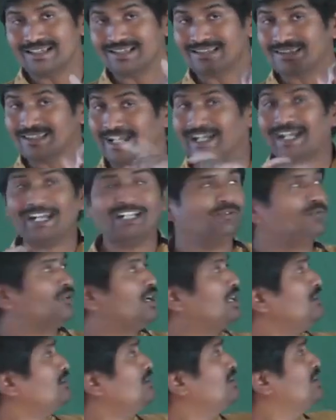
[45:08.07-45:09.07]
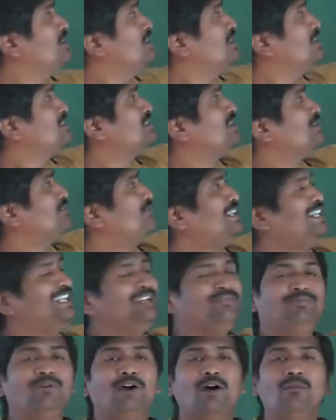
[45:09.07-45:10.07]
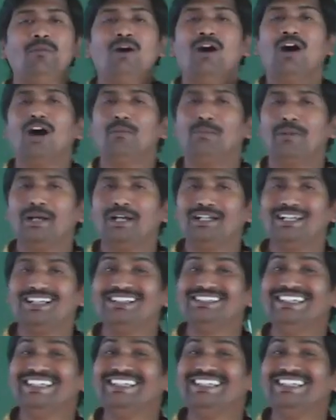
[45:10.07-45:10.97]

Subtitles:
Second one, the filiform apparatus